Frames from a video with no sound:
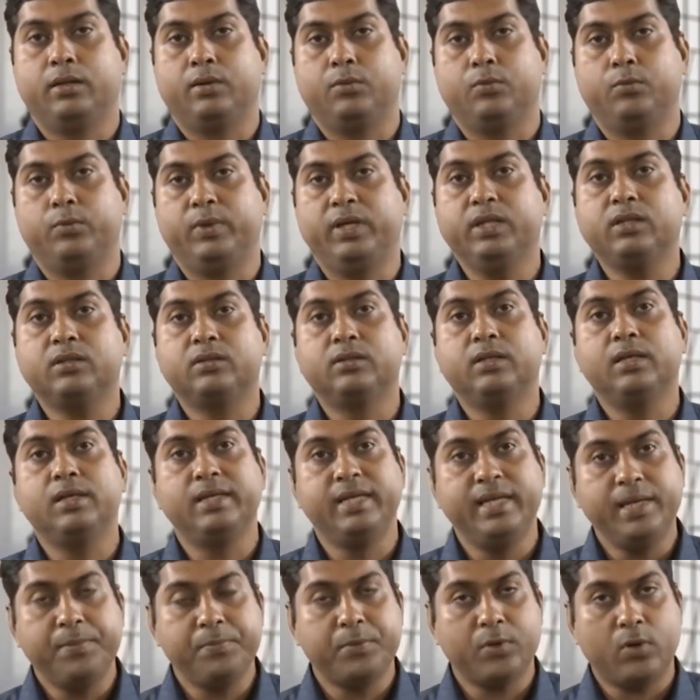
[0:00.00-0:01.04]
with the
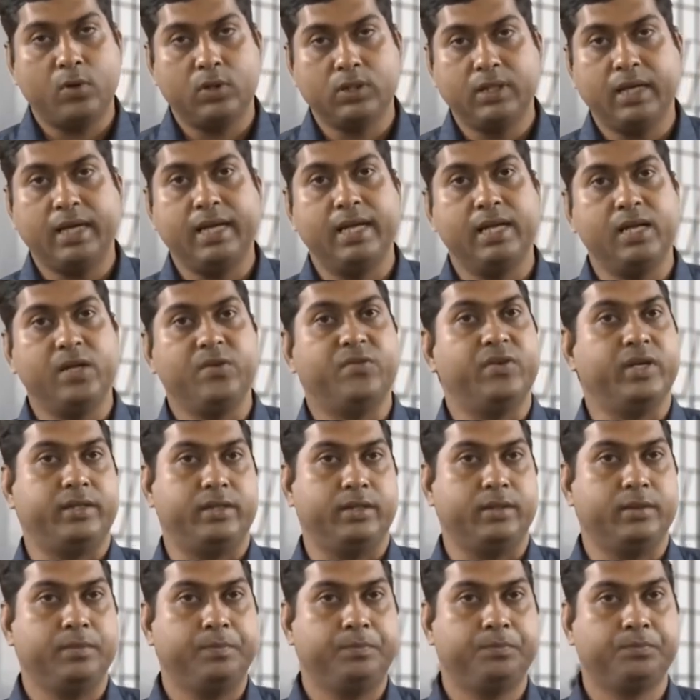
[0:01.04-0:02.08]
lift or the
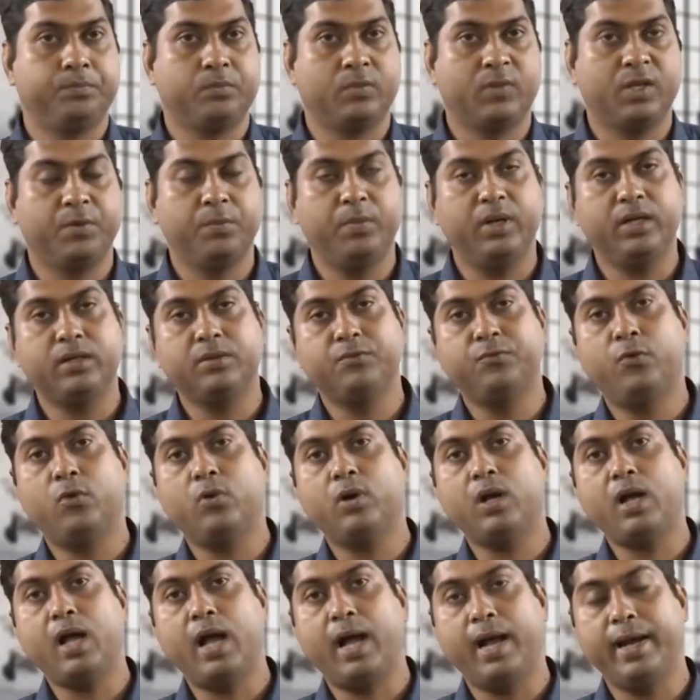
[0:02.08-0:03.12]
elevator. But for
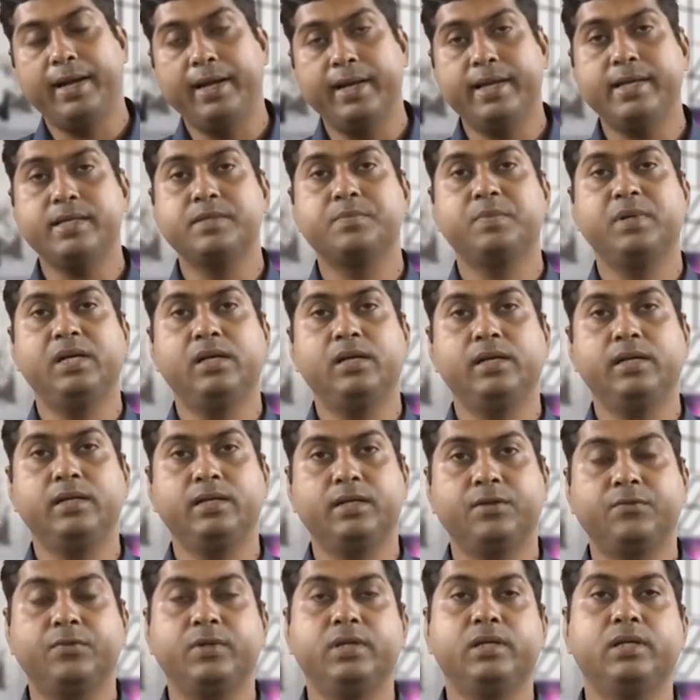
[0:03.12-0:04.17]
a high rise building
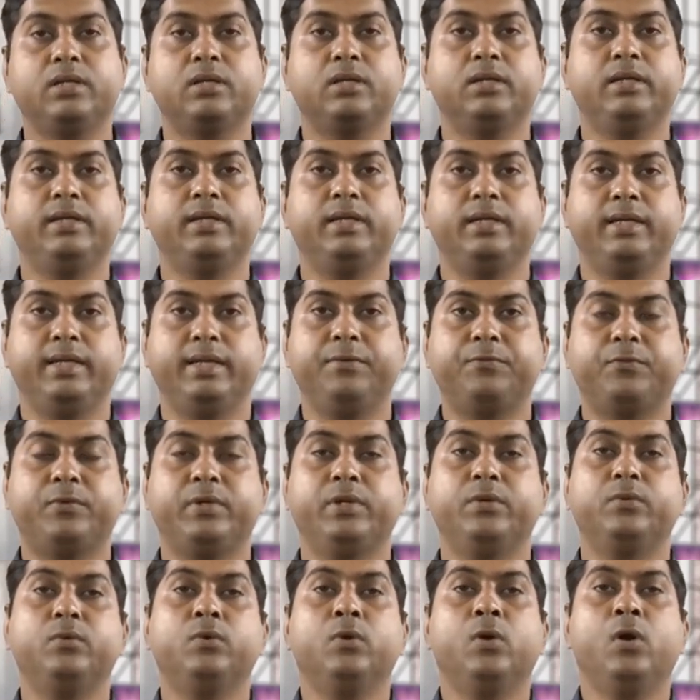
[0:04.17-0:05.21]
definitely if
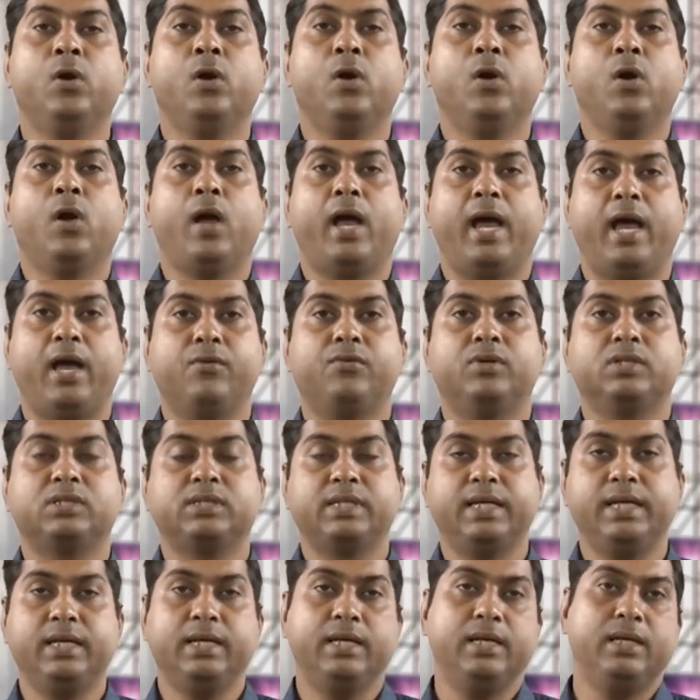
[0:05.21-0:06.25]
you have a
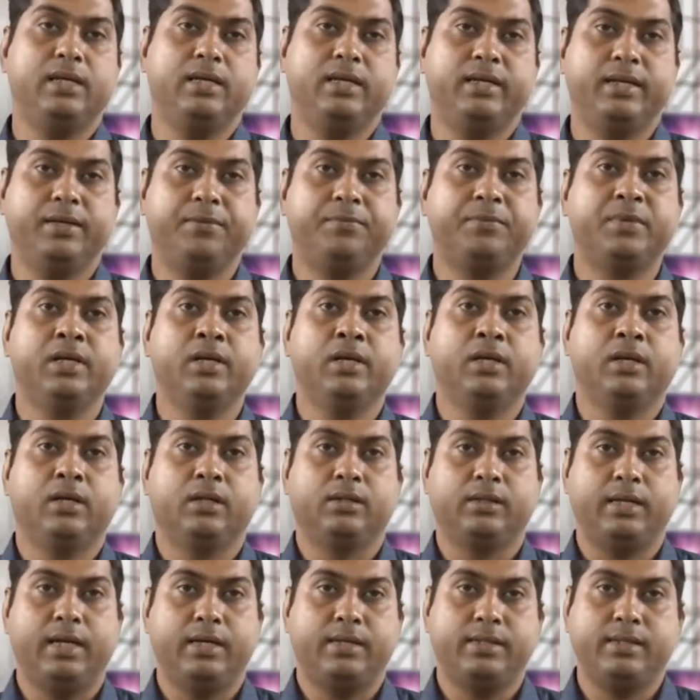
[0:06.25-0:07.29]
single lift
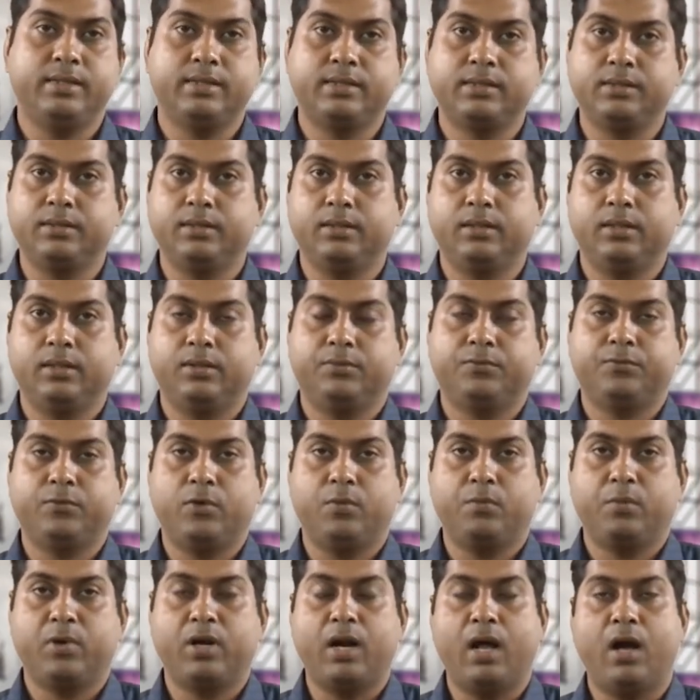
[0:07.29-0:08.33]
that is uh,
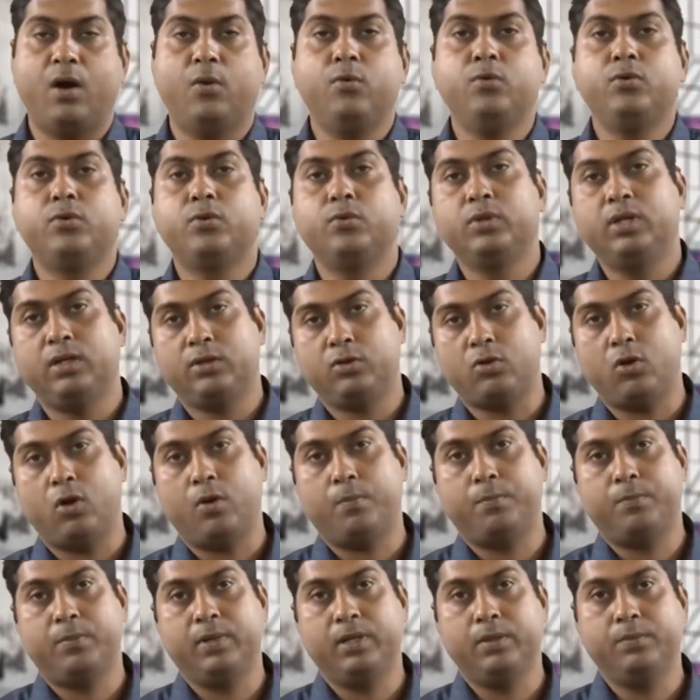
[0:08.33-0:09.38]
from ground to the
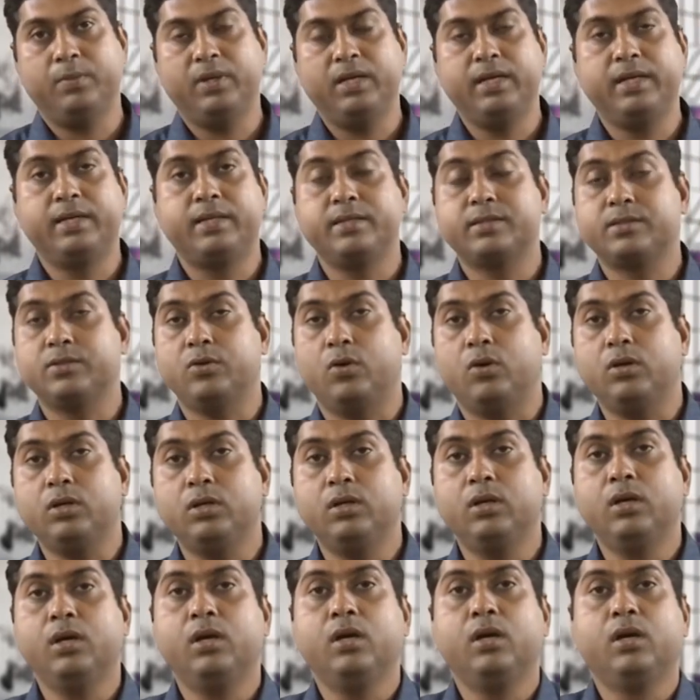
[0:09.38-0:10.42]
top level it is not
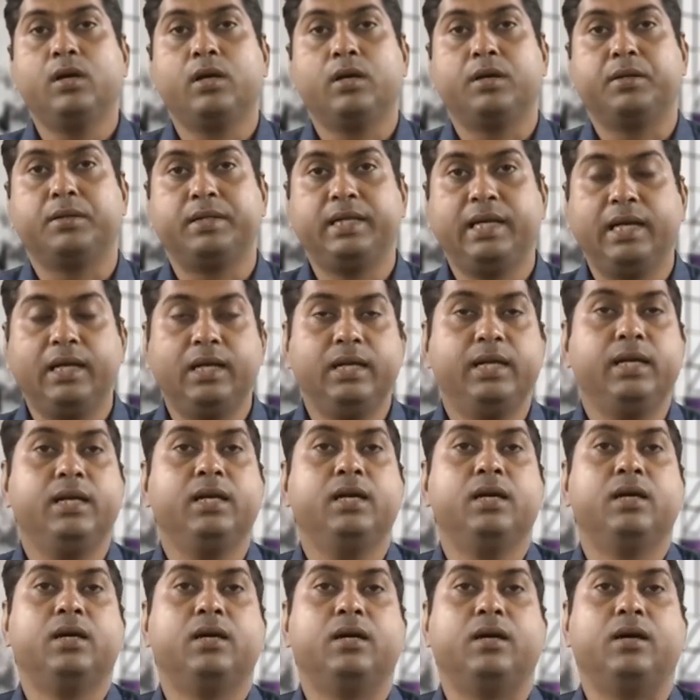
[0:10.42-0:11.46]
really
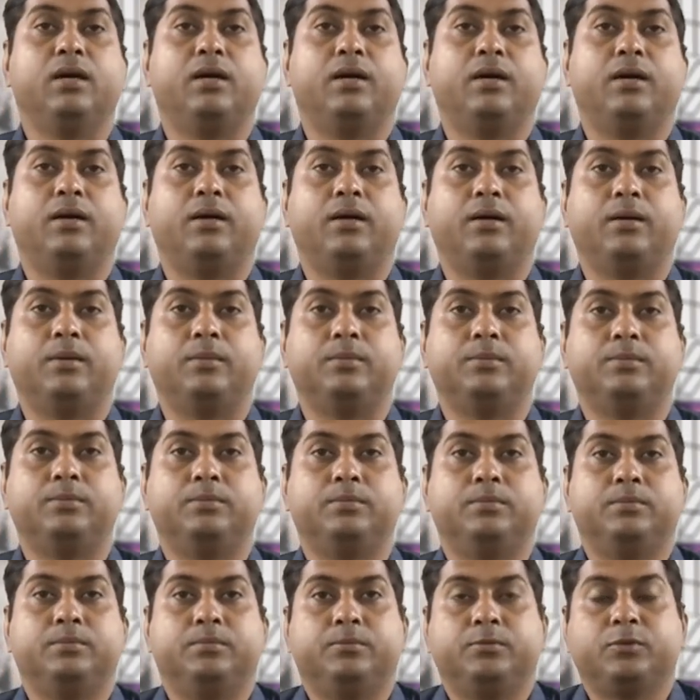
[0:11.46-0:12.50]
uh,
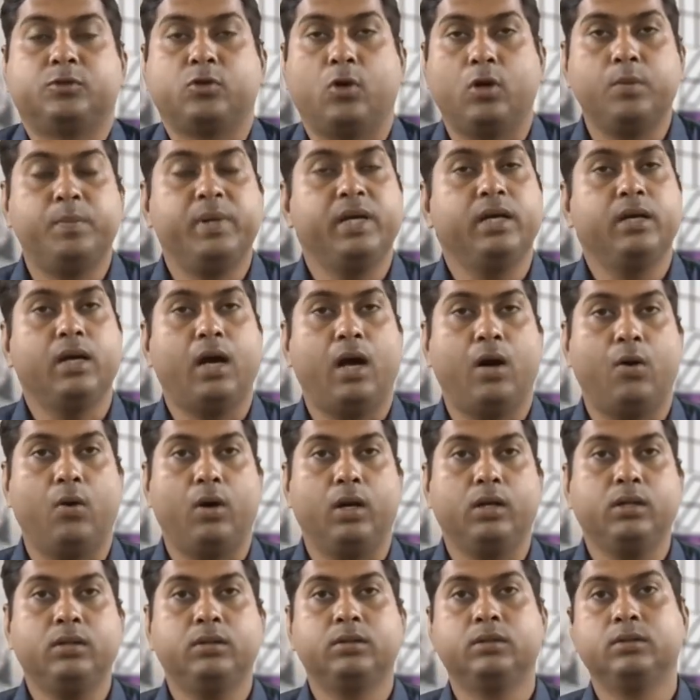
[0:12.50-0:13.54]
solving
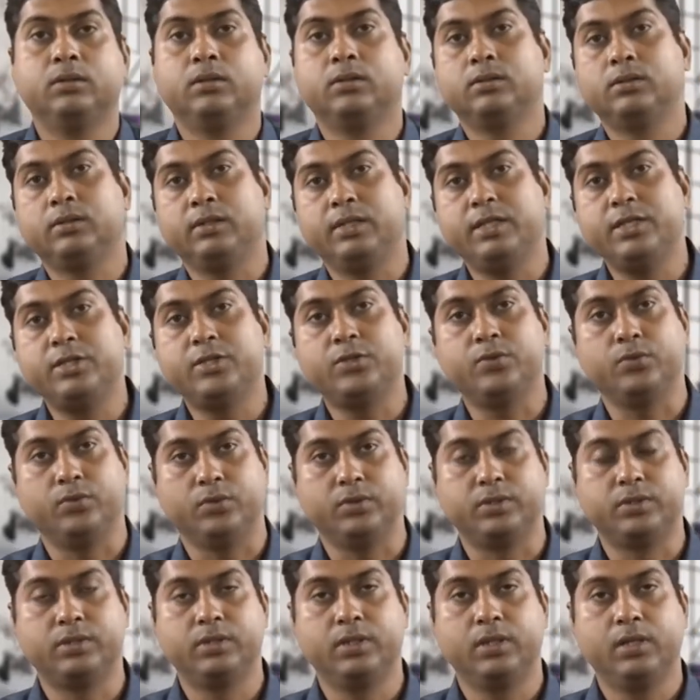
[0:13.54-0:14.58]
our
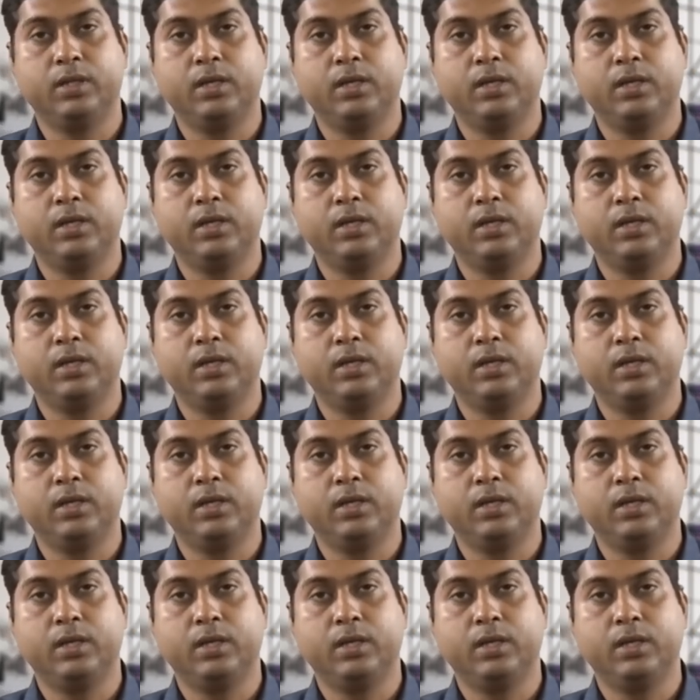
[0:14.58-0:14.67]
issues.